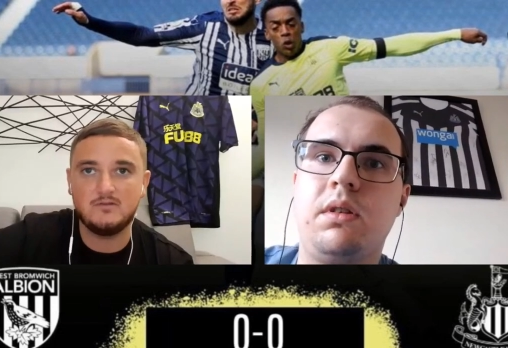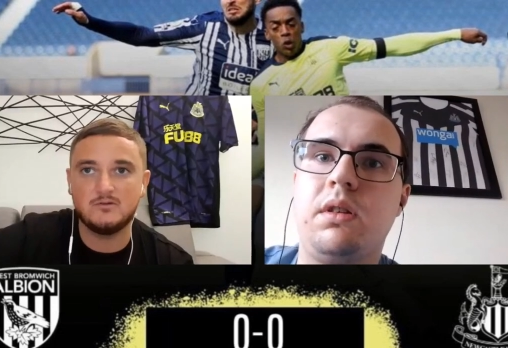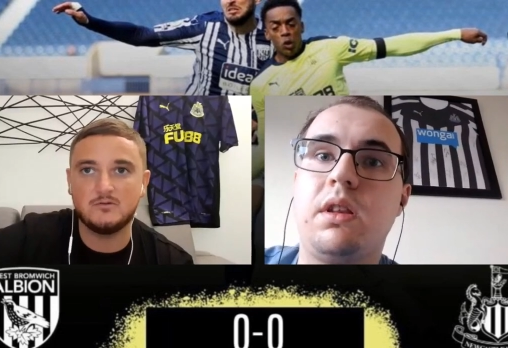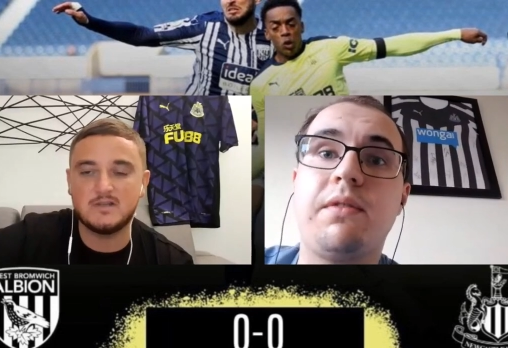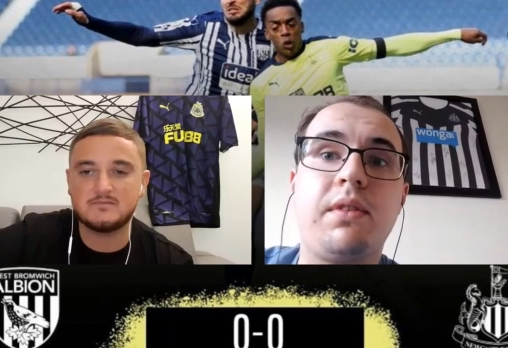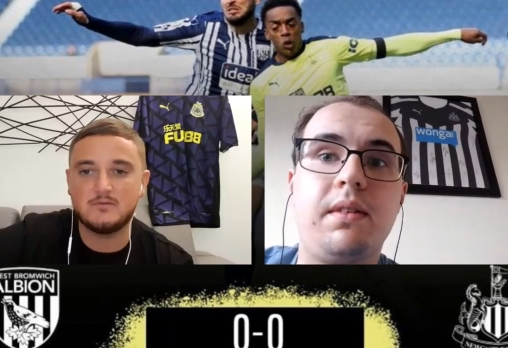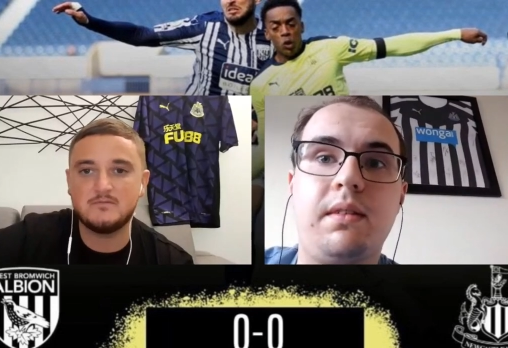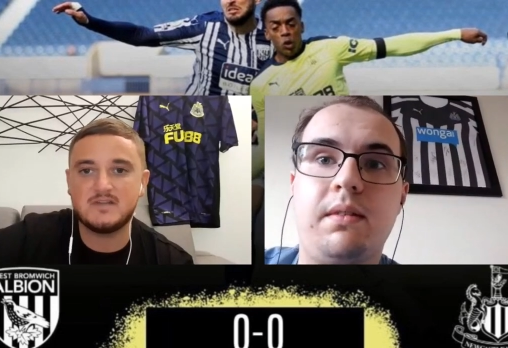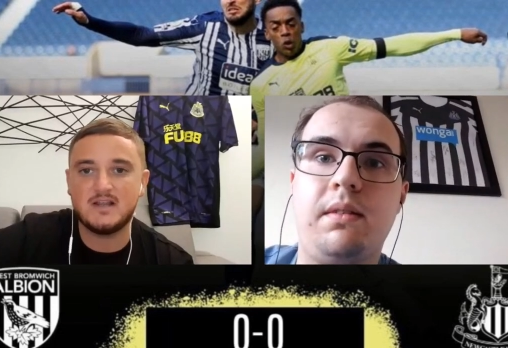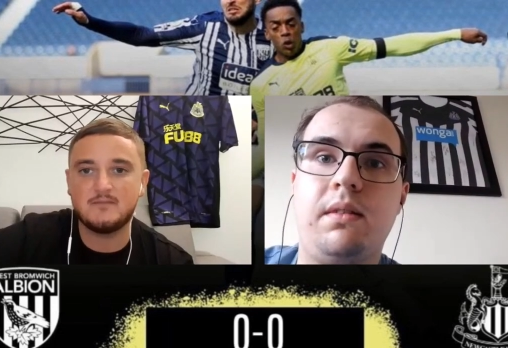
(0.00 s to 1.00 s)
Speaker 1: go to West
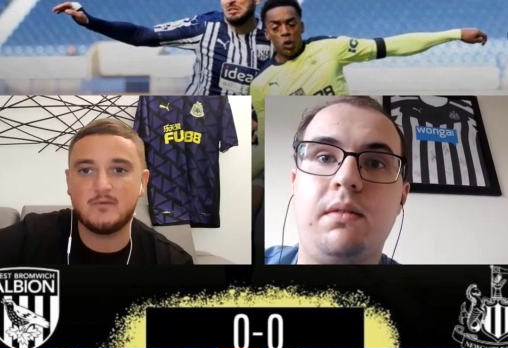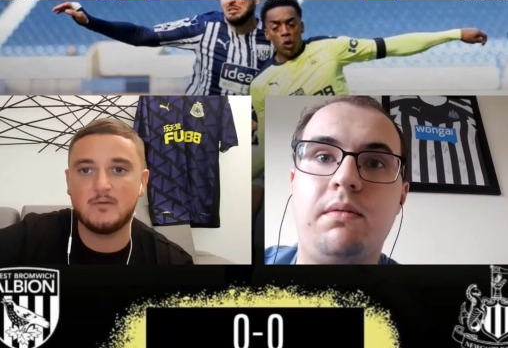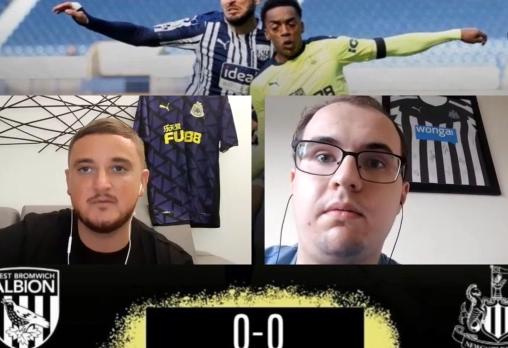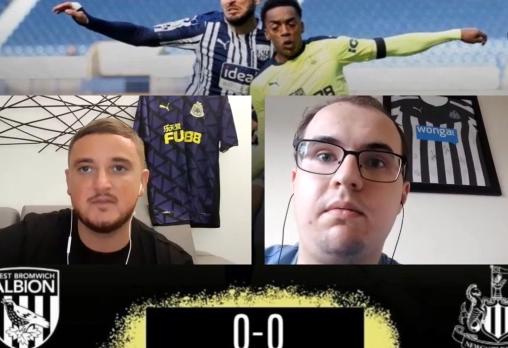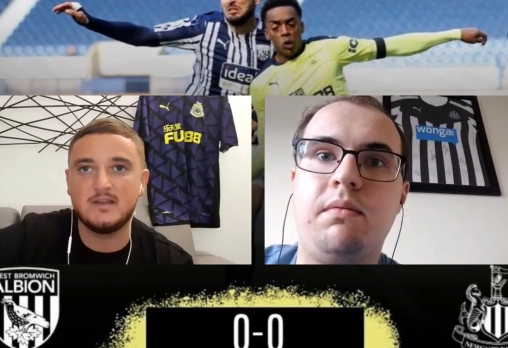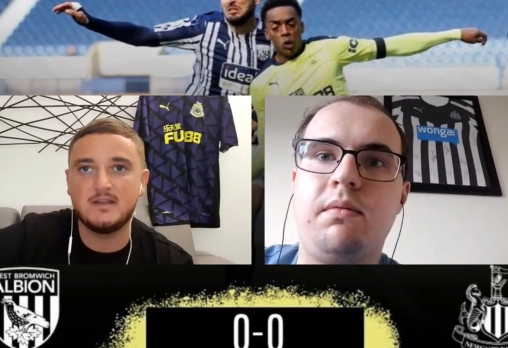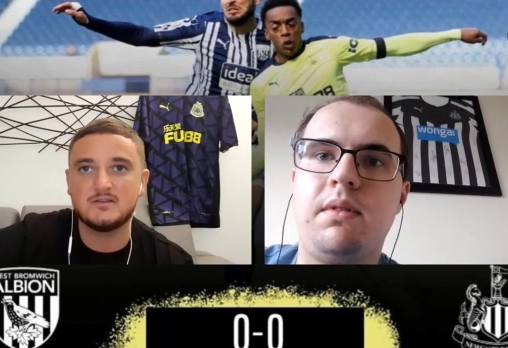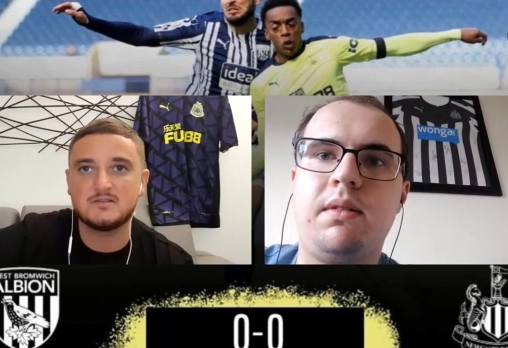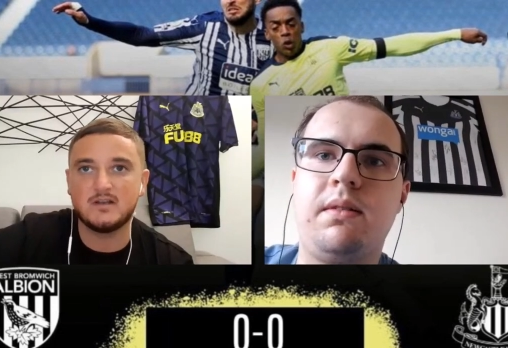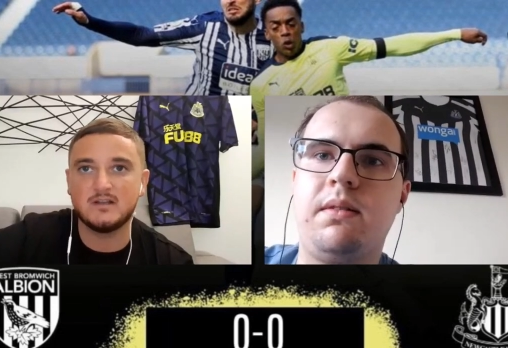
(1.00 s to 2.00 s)
Brom, second bottom in the league,
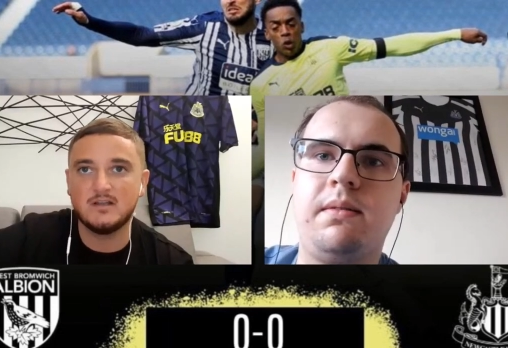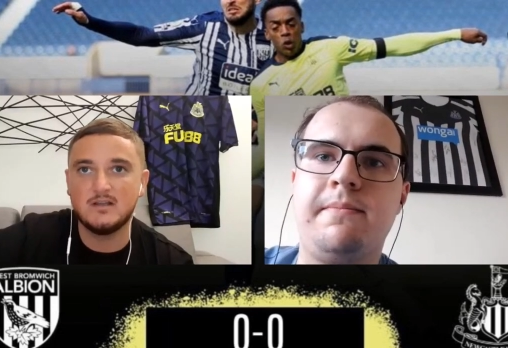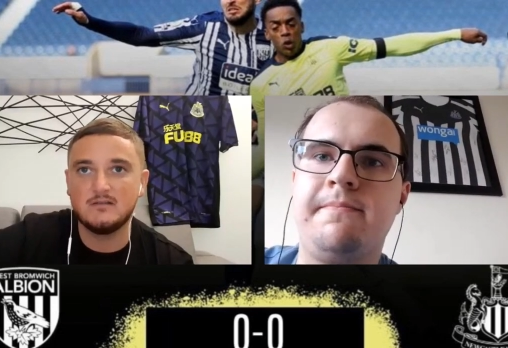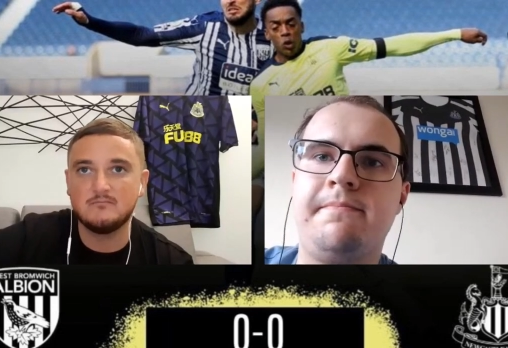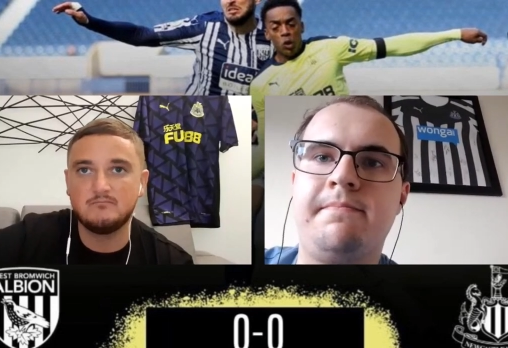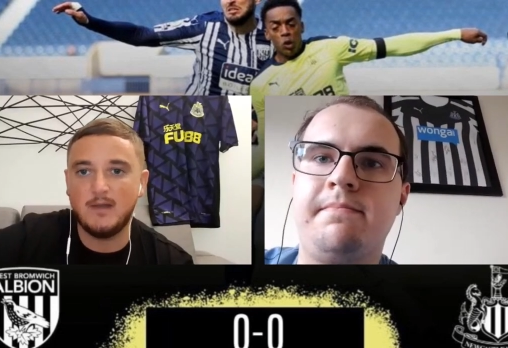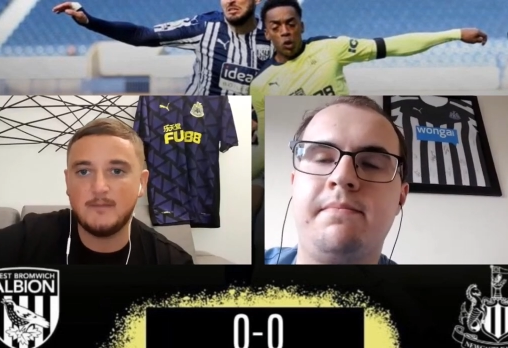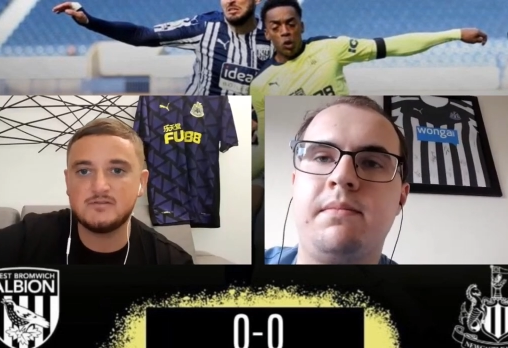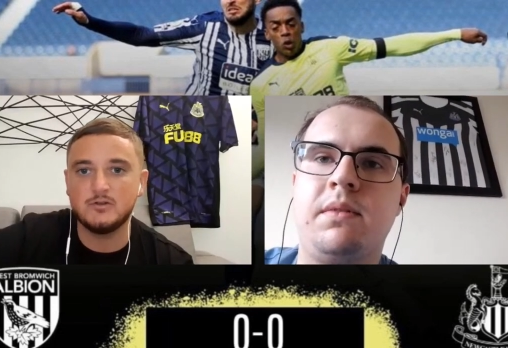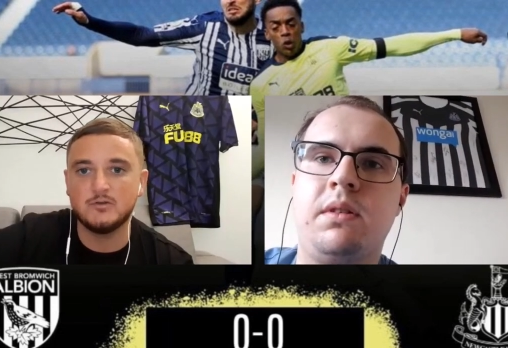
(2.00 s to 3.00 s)
and just like
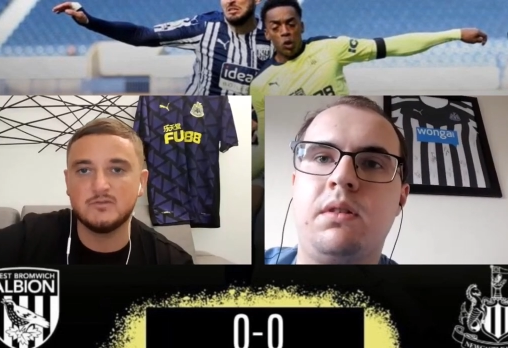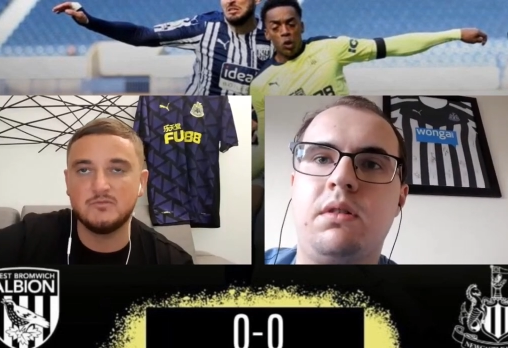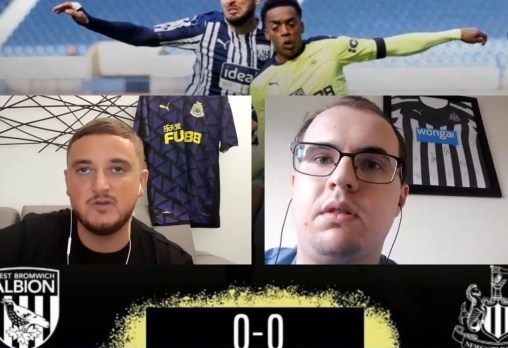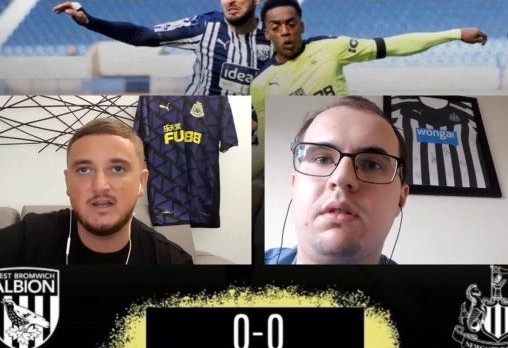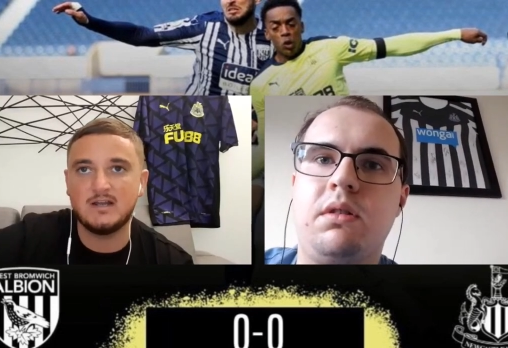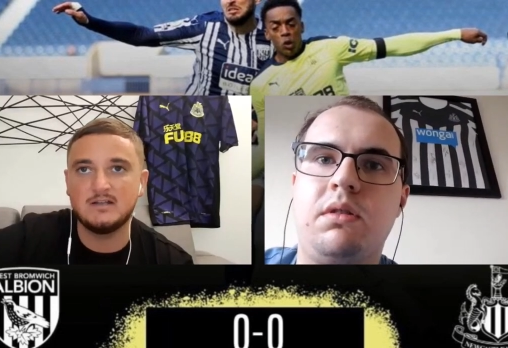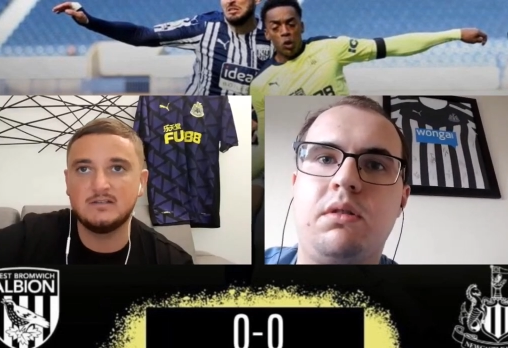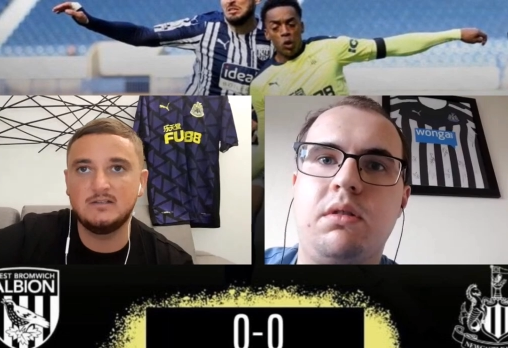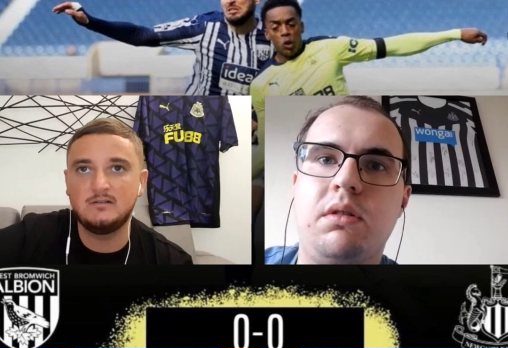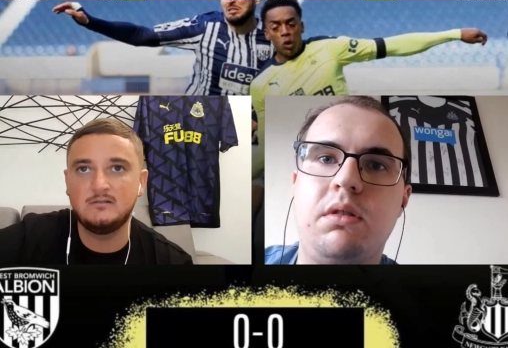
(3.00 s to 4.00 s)
Speaker 2: absolutely over the moon to get a
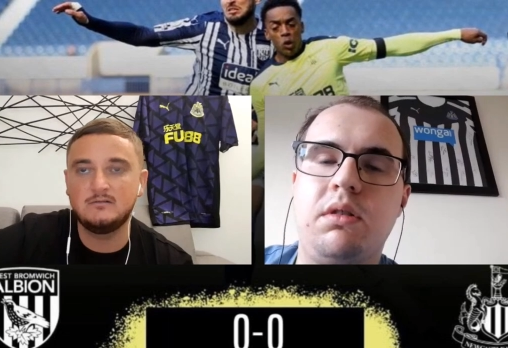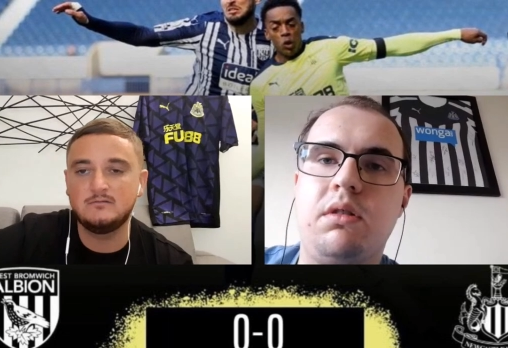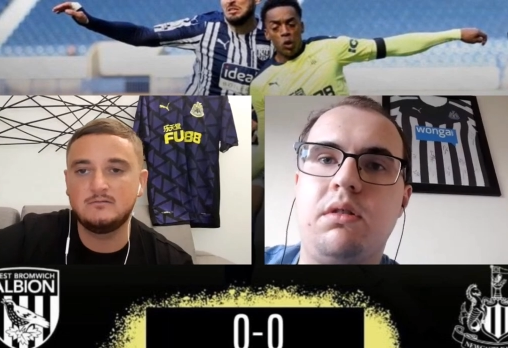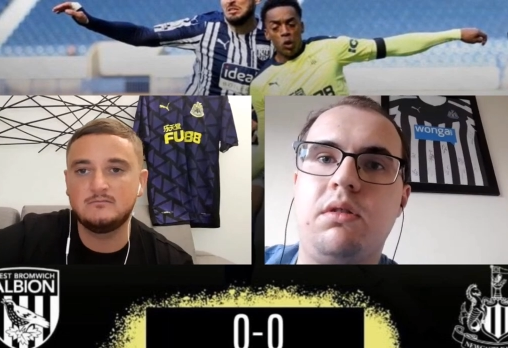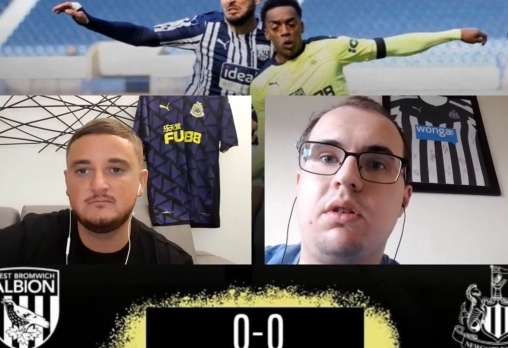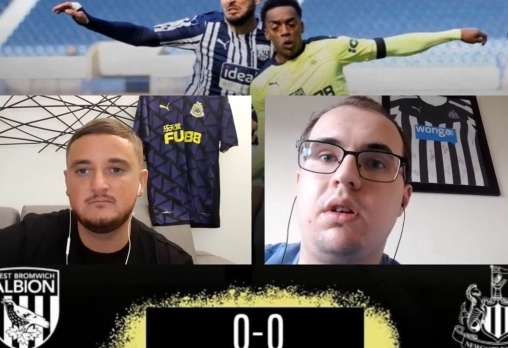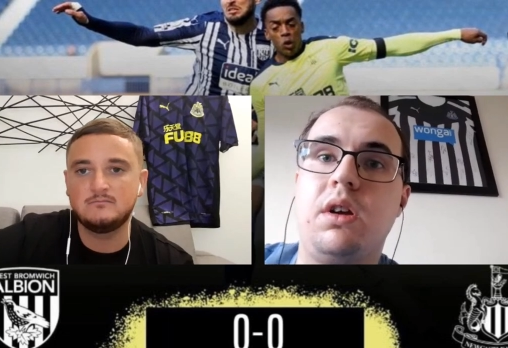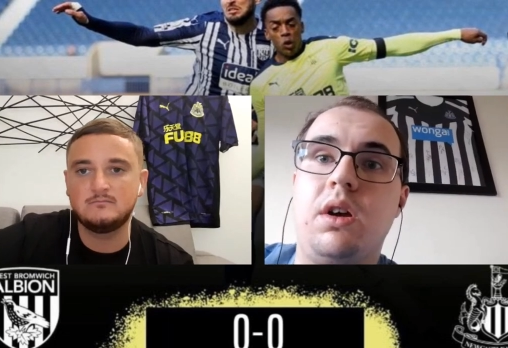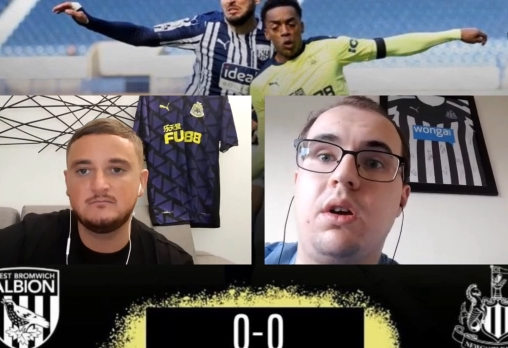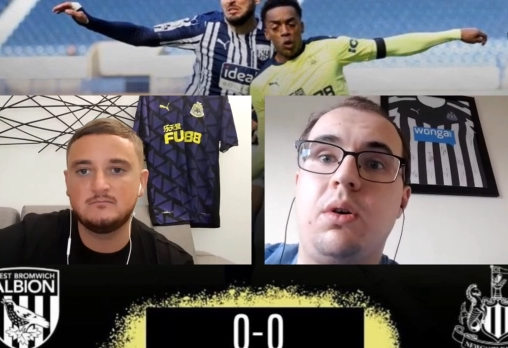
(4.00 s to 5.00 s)
0-0.
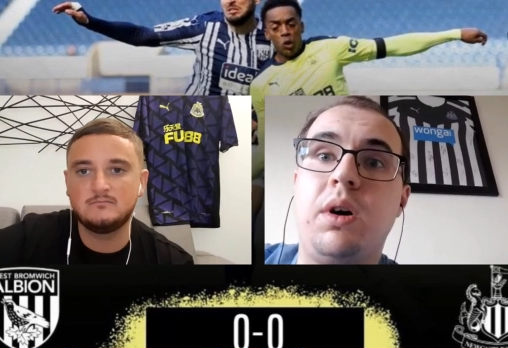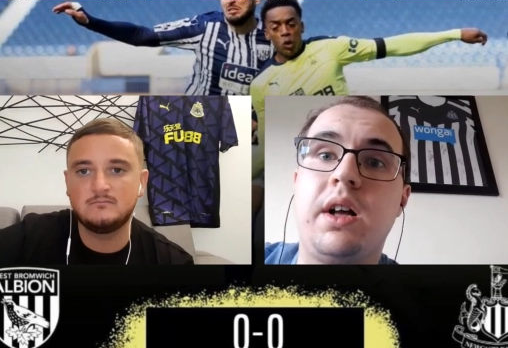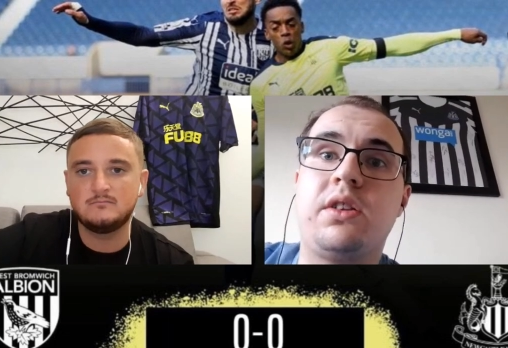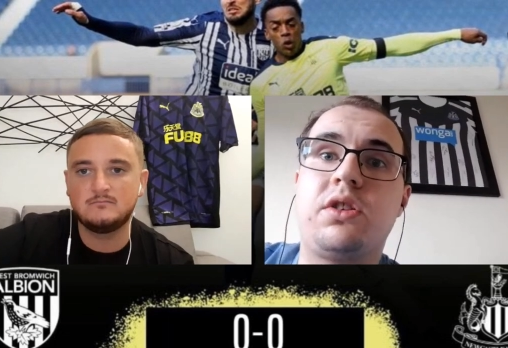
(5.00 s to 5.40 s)
Well,